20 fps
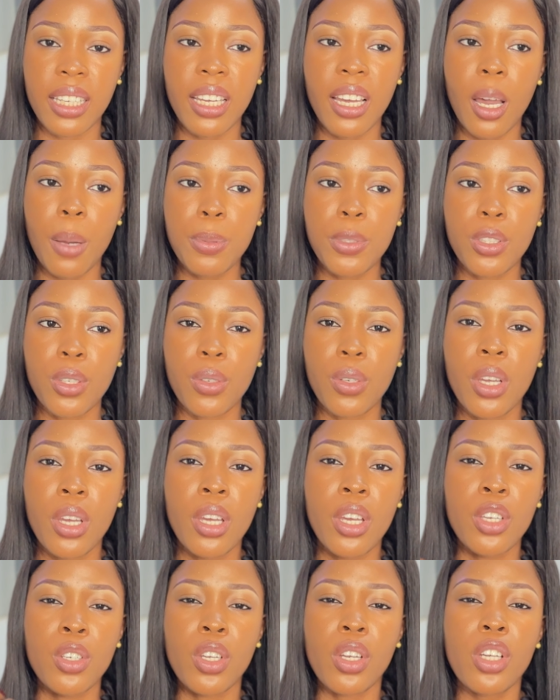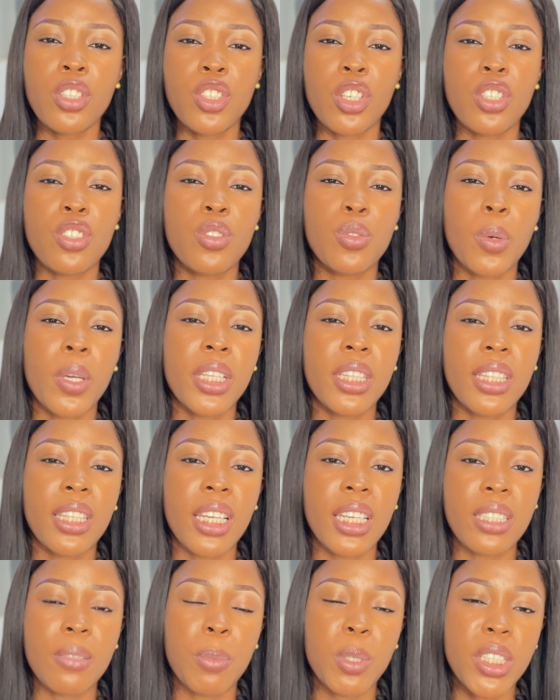It helps you, you're not just doing
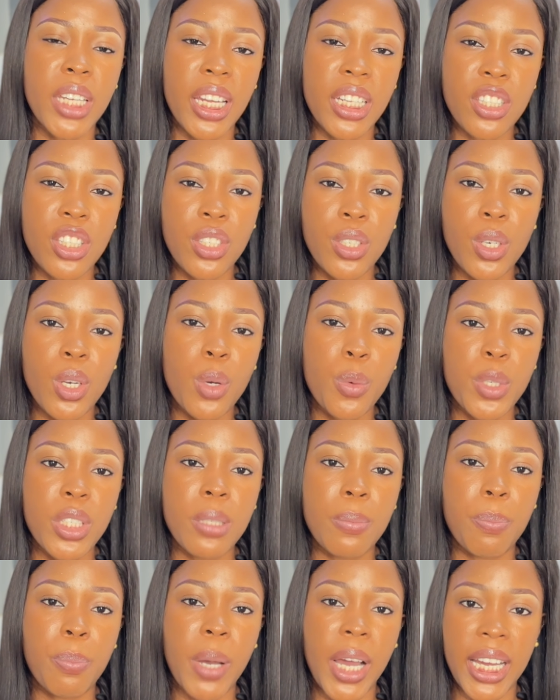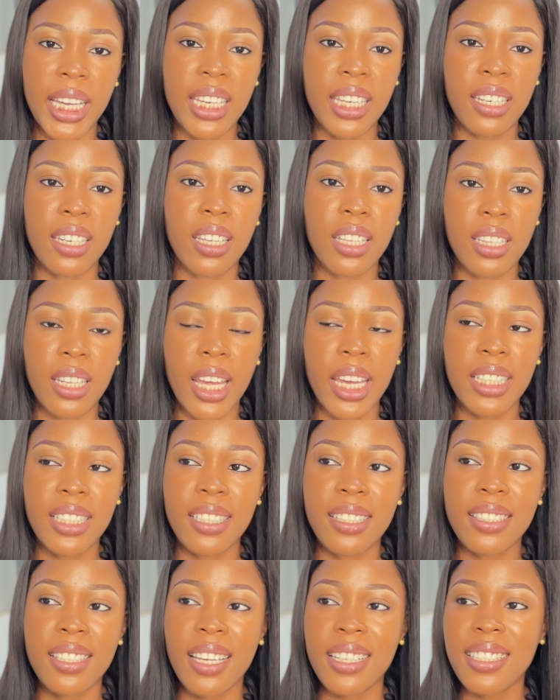things, but there are theories backing it. Like
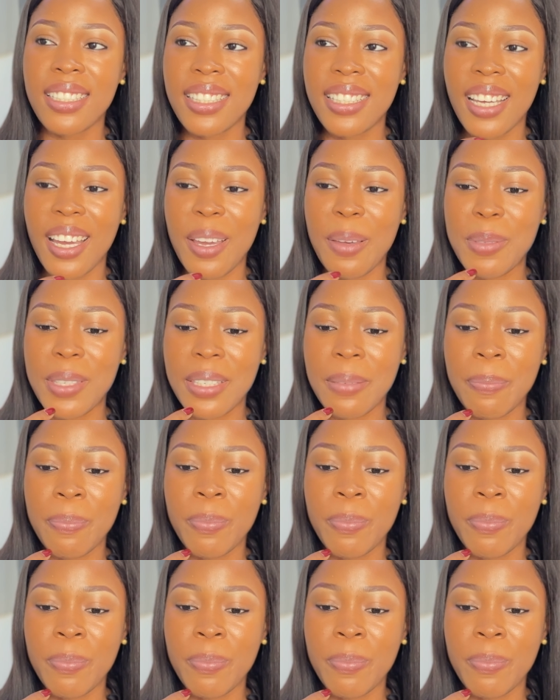there's certain times